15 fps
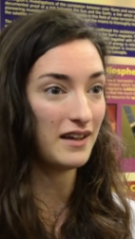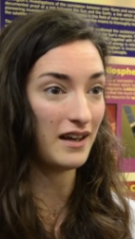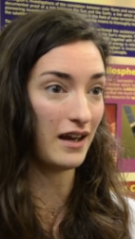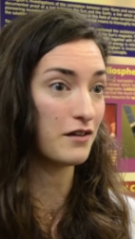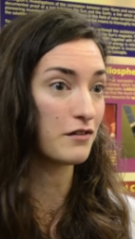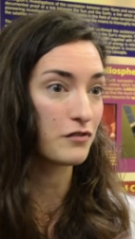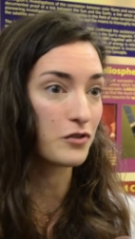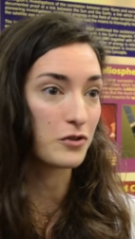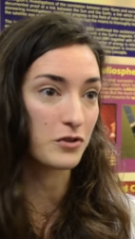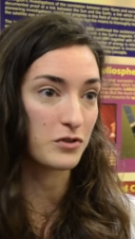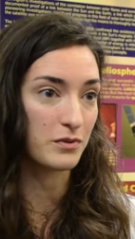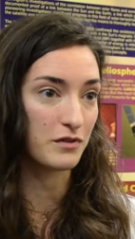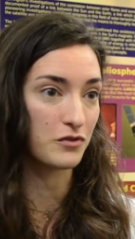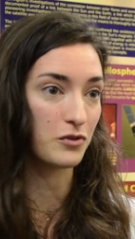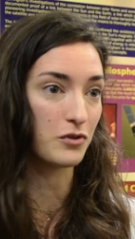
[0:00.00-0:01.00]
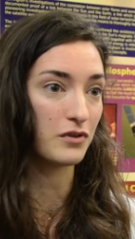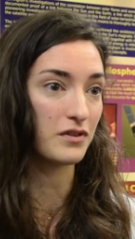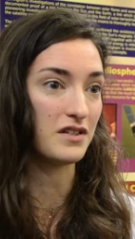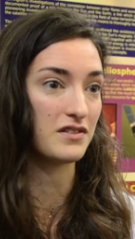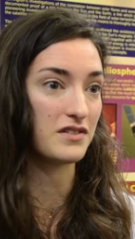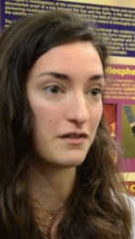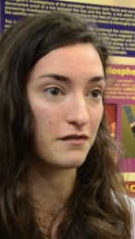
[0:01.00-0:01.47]
And of course we've got all
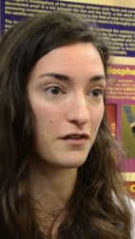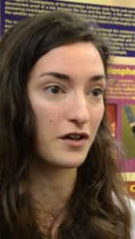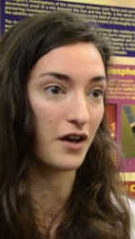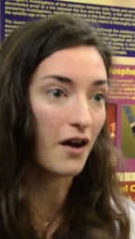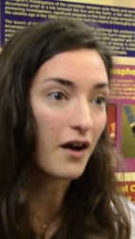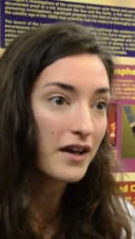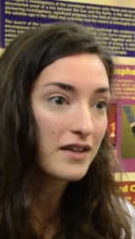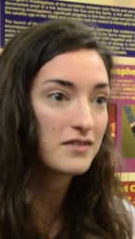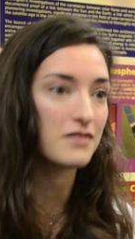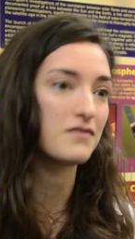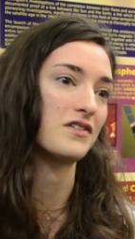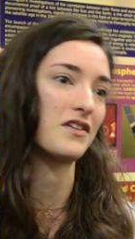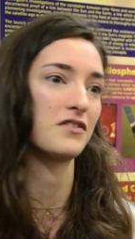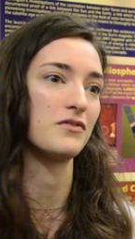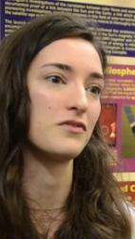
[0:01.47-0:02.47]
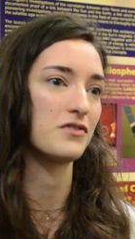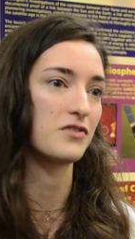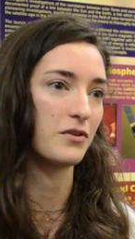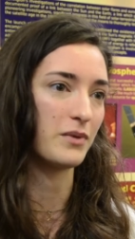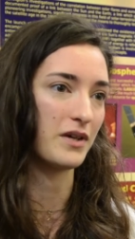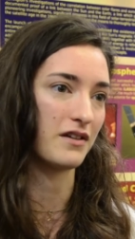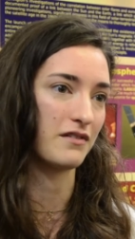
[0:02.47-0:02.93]
these different kinds of signals
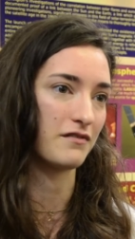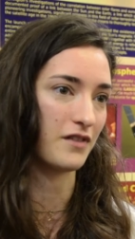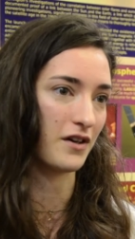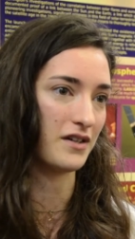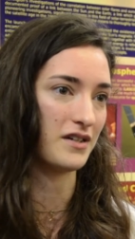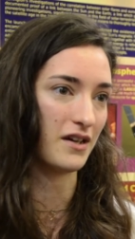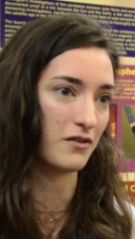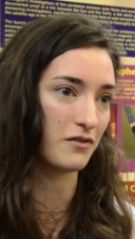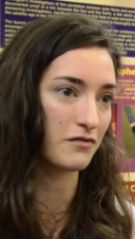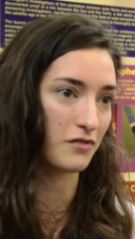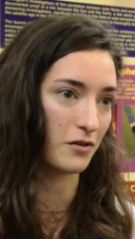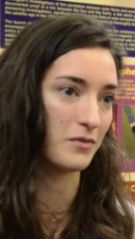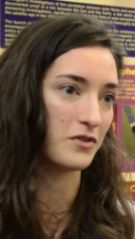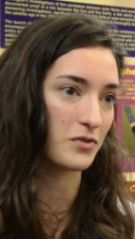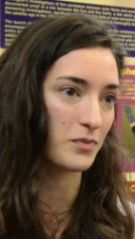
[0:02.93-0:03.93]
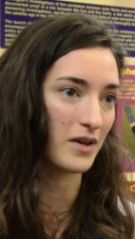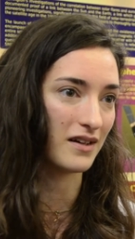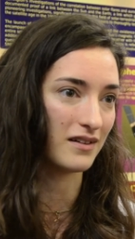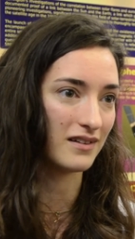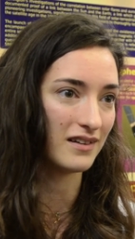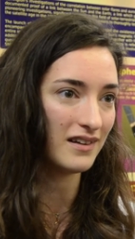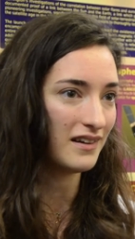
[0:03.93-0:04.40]
that we can find out from as
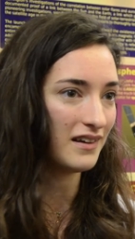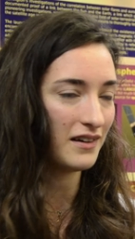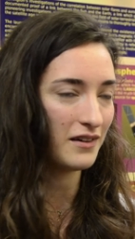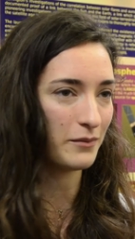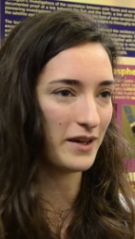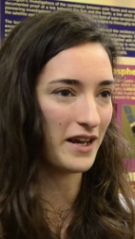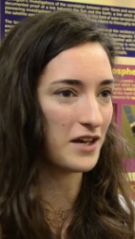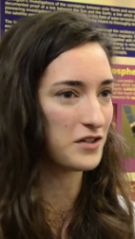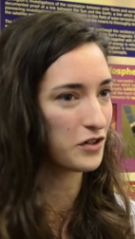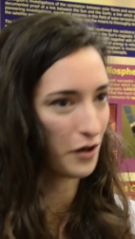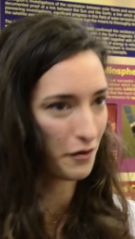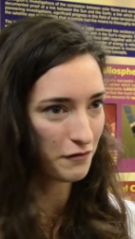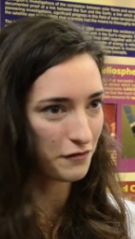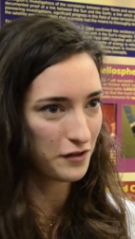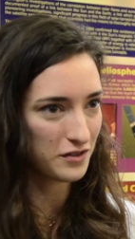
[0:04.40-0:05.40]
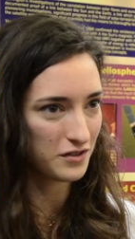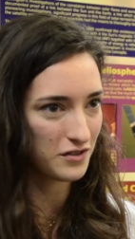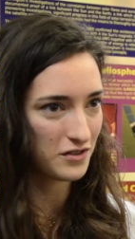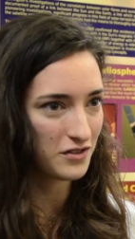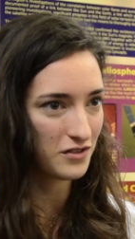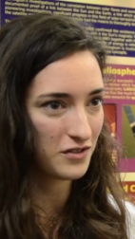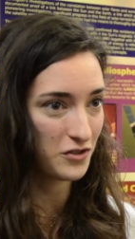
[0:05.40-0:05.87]
well. We had a
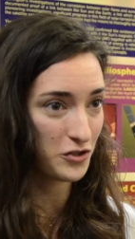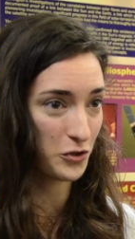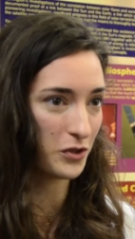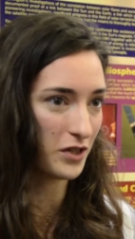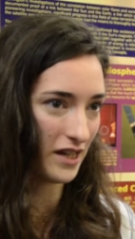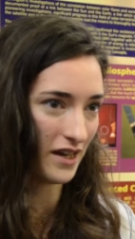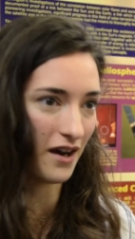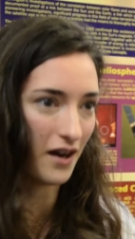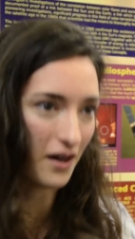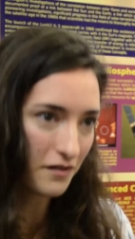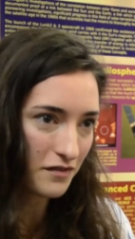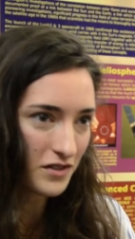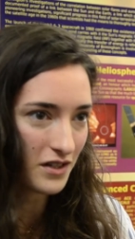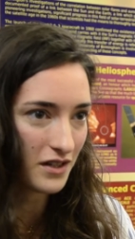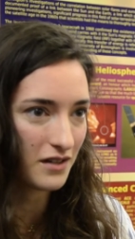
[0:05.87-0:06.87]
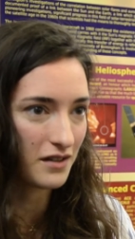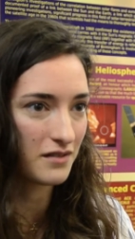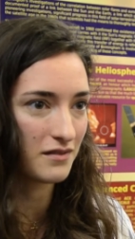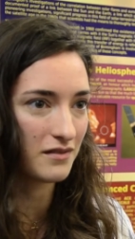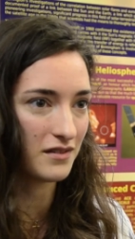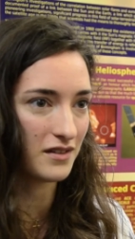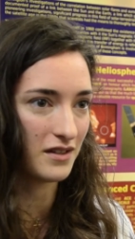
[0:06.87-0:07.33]
conference shortly after
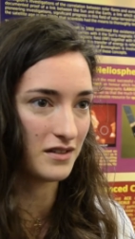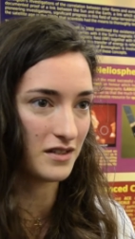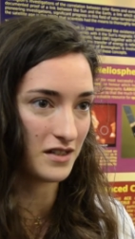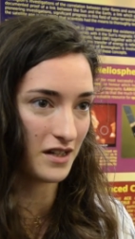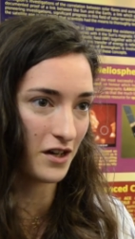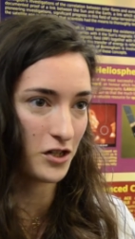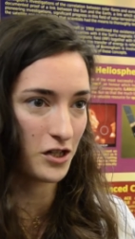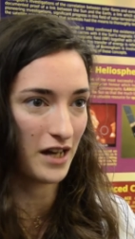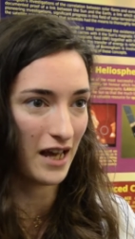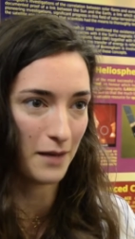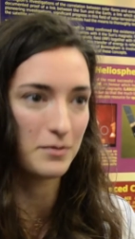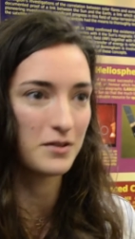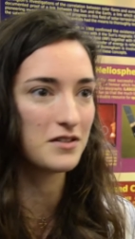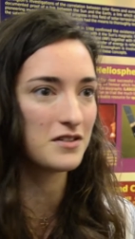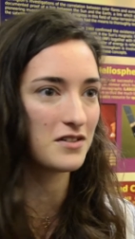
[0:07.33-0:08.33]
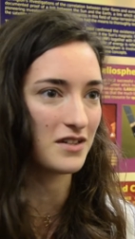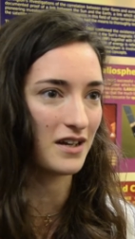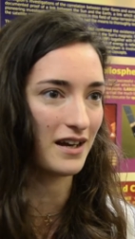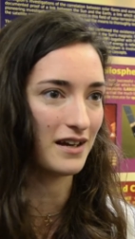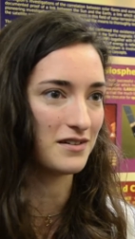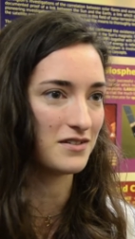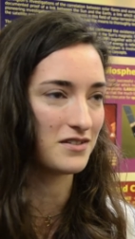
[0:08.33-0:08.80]
the detection happened,
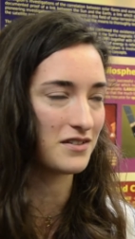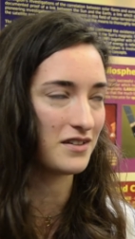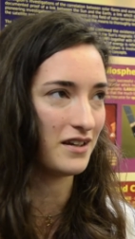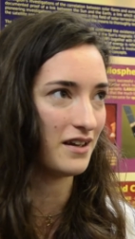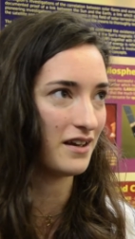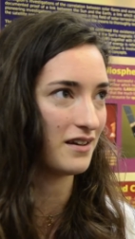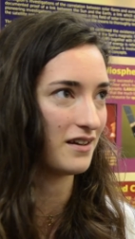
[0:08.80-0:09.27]
and the